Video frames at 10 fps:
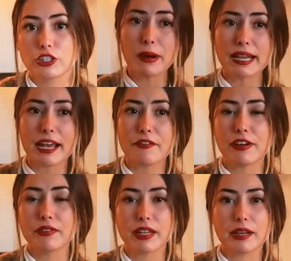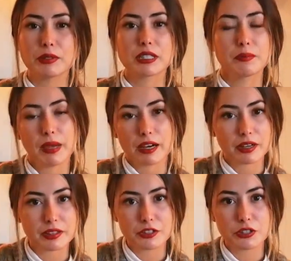But I found that I was
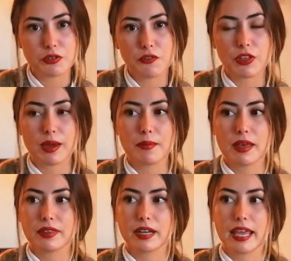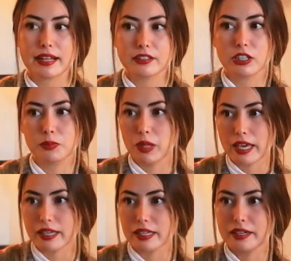comparing the two of them, and then I ended up
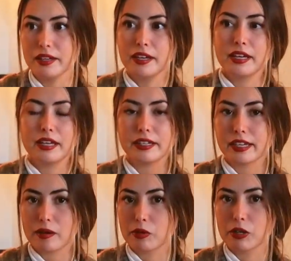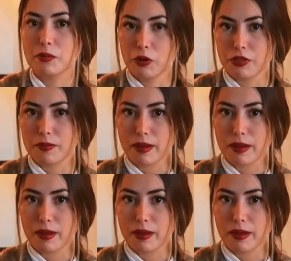liking Gabriel more than